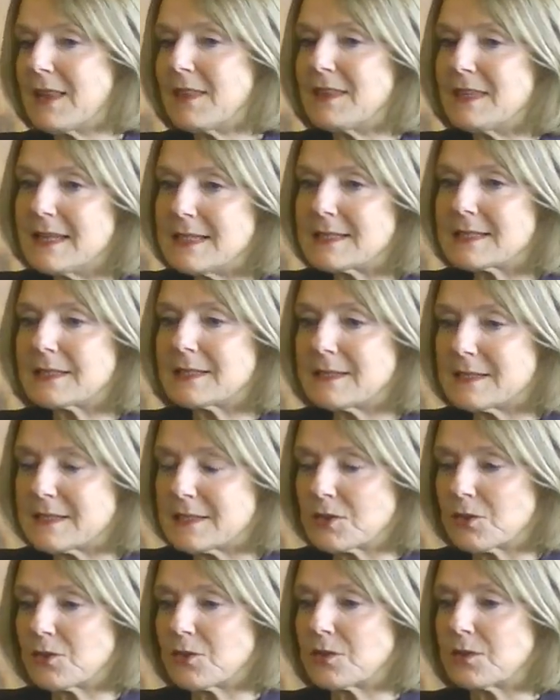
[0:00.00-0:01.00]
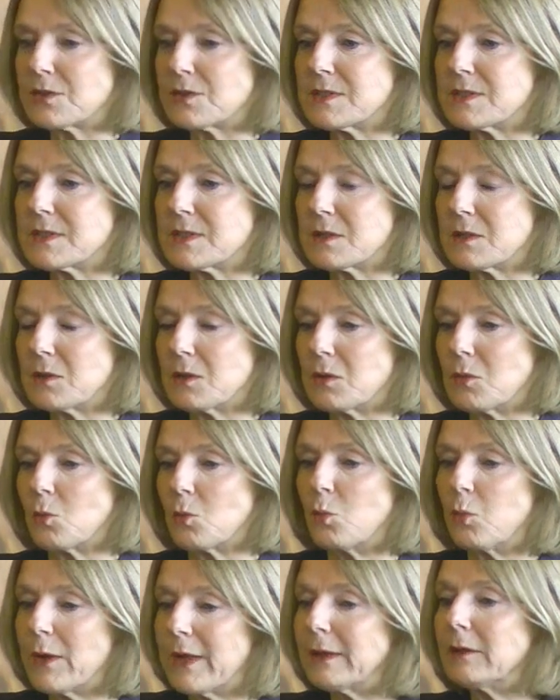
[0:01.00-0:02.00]
these concerns
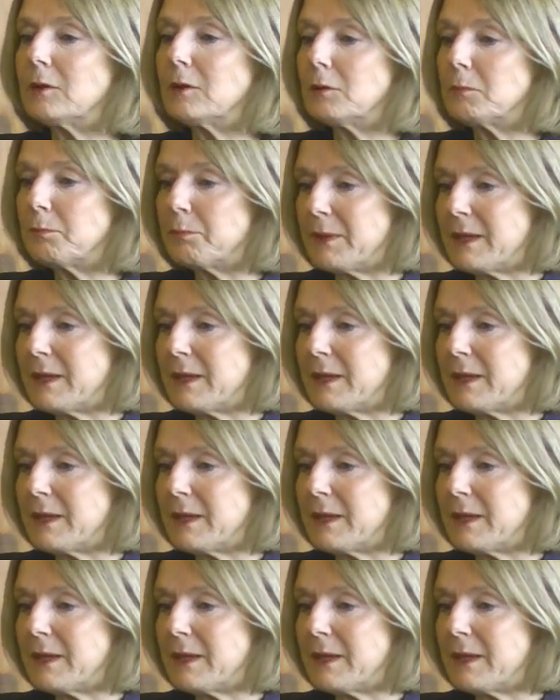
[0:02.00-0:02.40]
will